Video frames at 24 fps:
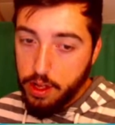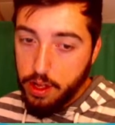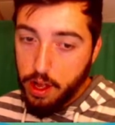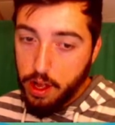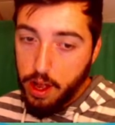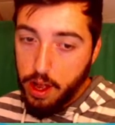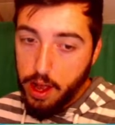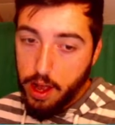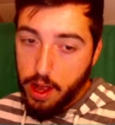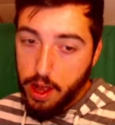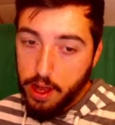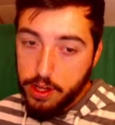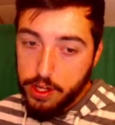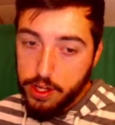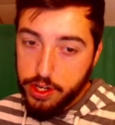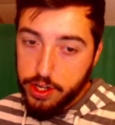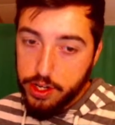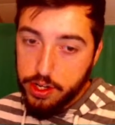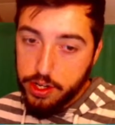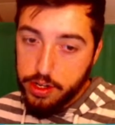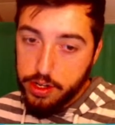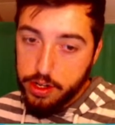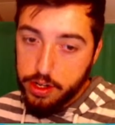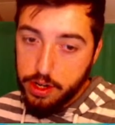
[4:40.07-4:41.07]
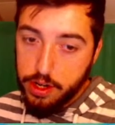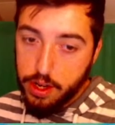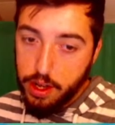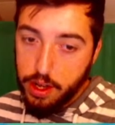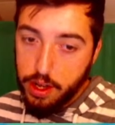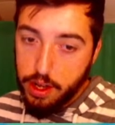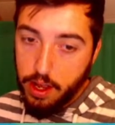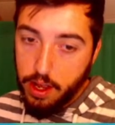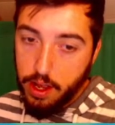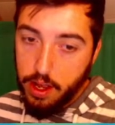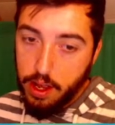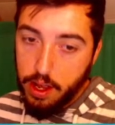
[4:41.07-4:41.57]
Ashe,
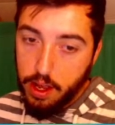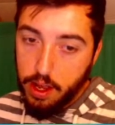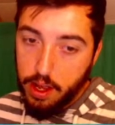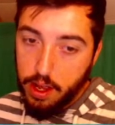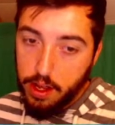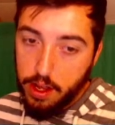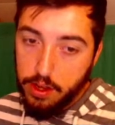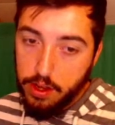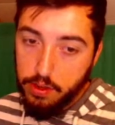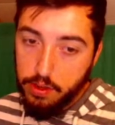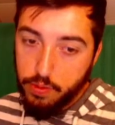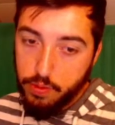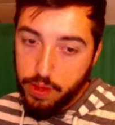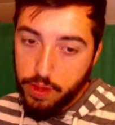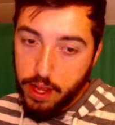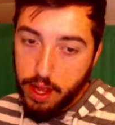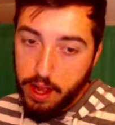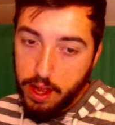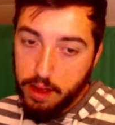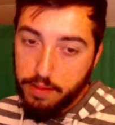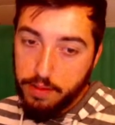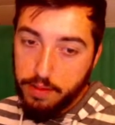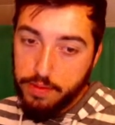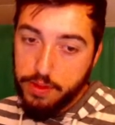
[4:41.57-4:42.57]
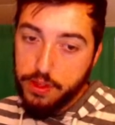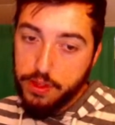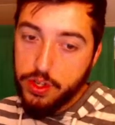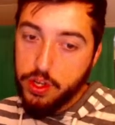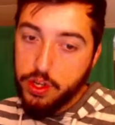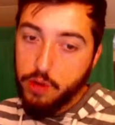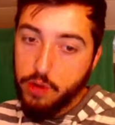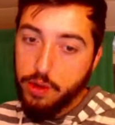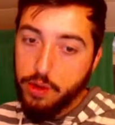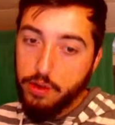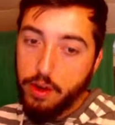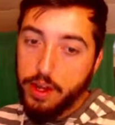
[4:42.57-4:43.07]
and we have the
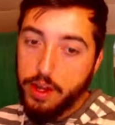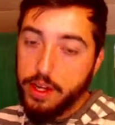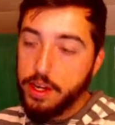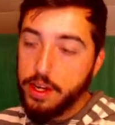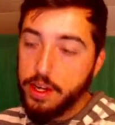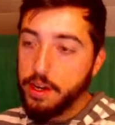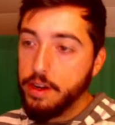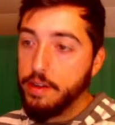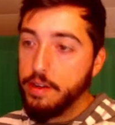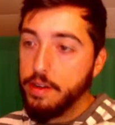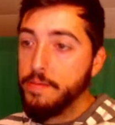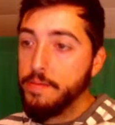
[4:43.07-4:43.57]
Zoe right here.